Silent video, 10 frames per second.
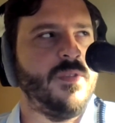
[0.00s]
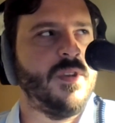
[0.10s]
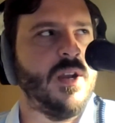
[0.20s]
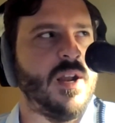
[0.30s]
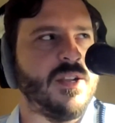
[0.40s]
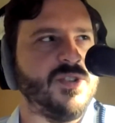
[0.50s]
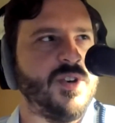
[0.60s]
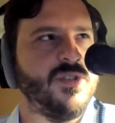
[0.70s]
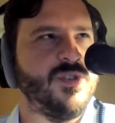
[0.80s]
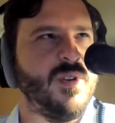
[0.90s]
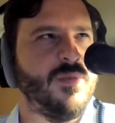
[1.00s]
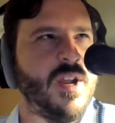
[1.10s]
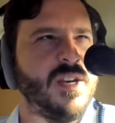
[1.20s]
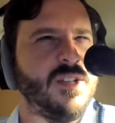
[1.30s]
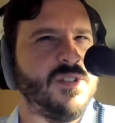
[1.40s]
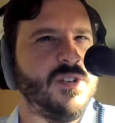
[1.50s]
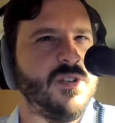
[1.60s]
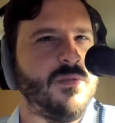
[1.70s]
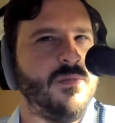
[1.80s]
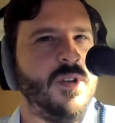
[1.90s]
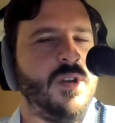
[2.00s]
And I can start doing what I need to do.